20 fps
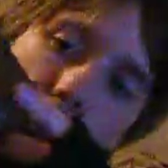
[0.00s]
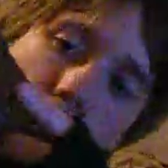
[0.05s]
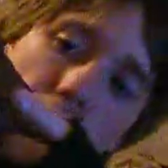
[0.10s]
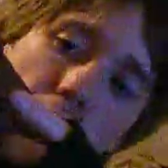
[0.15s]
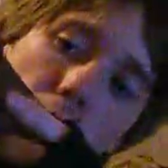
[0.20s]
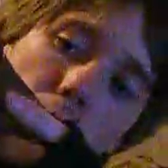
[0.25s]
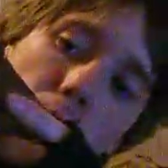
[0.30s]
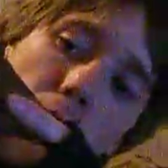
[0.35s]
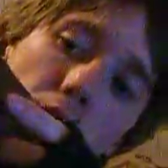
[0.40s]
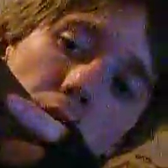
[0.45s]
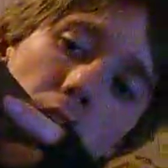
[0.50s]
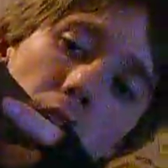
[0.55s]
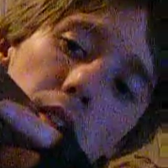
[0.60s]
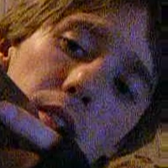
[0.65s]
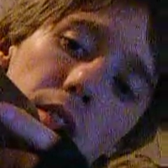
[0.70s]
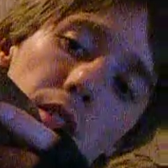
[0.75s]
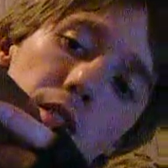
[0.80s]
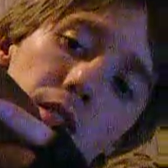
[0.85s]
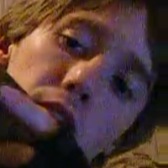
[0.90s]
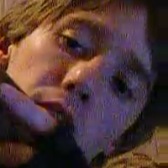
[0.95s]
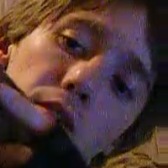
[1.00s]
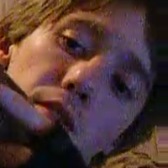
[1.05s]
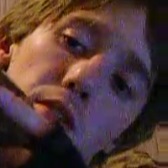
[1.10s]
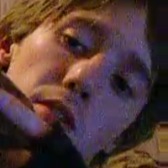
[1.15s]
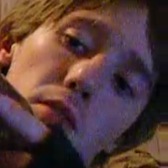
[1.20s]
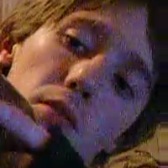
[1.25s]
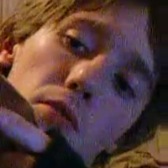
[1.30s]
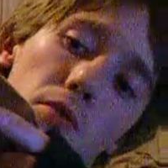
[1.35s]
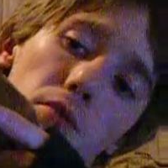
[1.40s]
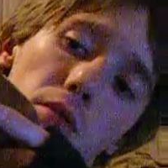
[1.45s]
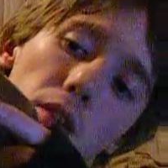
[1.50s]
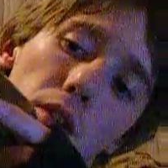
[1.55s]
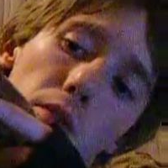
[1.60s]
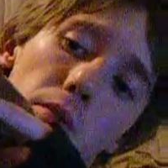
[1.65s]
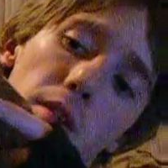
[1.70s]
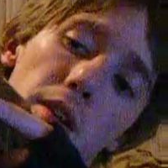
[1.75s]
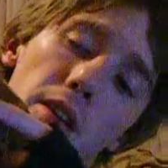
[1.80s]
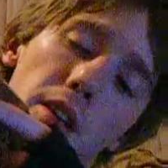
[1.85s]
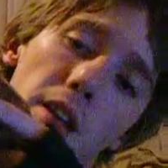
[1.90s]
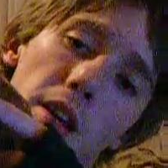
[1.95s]
finger because it's so
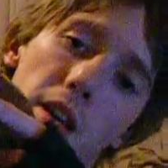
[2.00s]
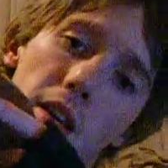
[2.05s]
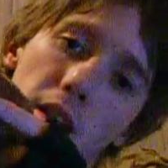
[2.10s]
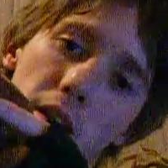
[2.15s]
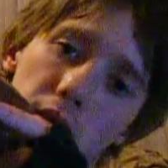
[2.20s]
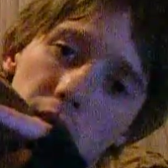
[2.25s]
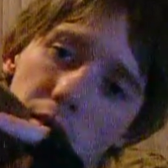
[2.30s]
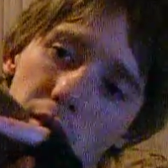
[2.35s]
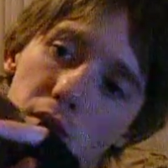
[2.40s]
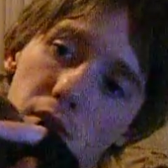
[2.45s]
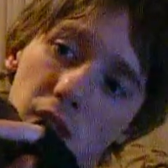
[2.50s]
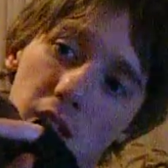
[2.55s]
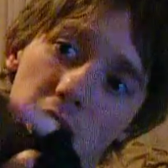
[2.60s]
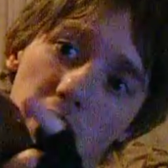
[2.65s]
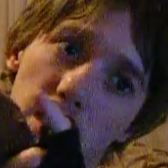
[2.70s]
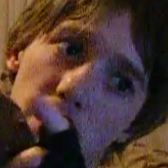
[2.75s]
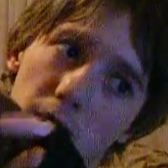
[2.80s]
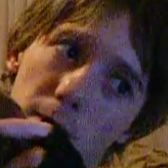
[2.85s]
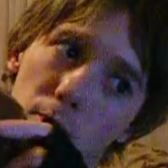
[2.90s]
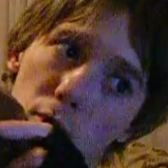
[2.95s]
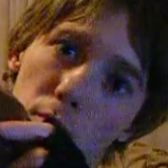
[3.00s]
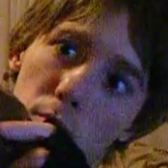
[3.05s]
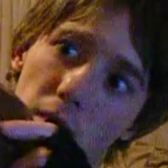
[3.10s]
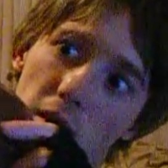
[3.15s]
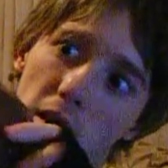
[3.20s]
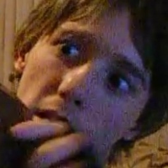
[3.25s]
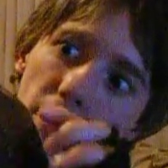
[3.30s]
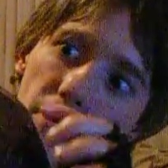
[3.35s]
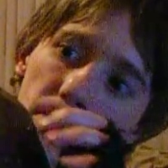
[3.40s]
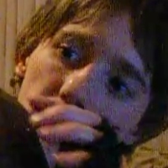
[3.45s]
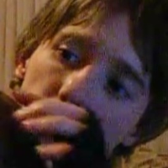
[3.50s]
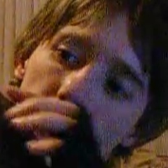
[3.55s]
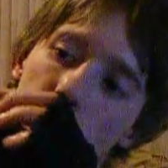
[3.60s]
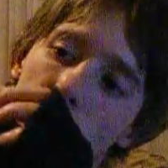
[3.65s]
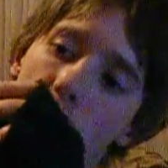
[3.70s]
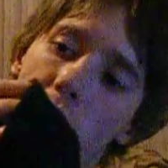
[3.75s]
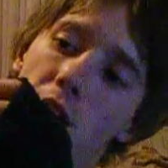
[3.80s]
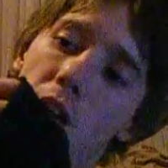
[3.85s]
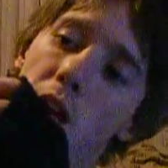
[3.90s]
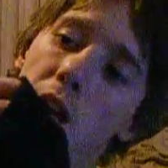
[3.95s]
fluent, and it's usually not supposed to be that
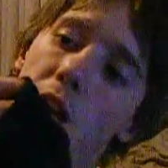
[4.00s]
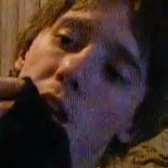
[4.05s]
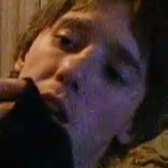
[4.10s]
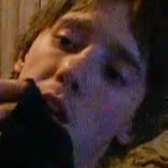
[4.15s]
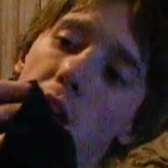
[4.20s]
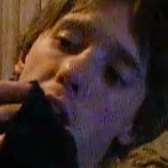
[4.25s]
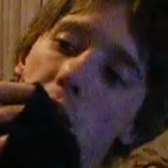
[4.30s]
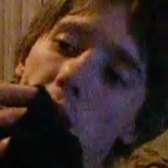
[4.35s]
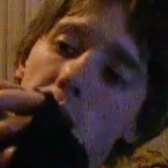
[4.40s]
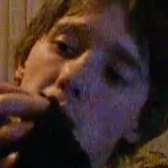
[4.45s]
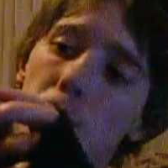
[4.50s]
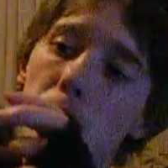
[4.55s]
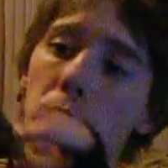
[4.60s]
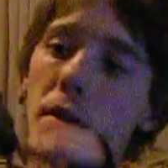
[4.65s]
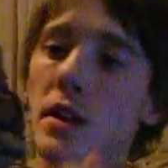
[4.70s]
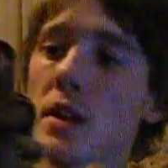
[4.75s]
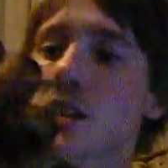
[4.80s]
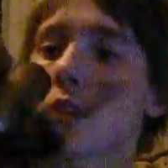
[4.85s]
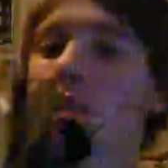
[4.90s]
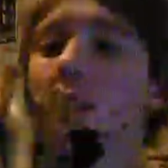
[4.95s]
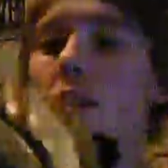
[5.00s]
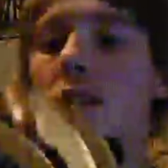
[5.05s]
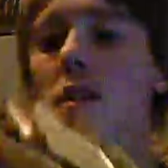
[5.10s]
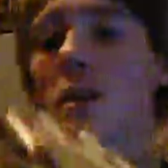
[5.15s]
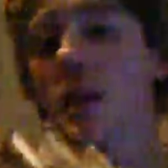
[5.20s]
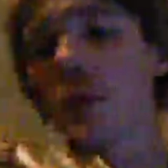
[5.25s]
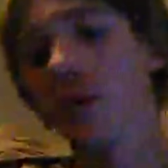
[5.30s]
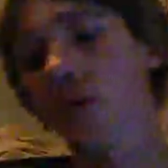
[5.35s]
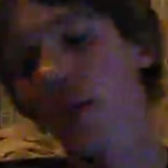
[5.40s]
fluent. And the pinky, I'm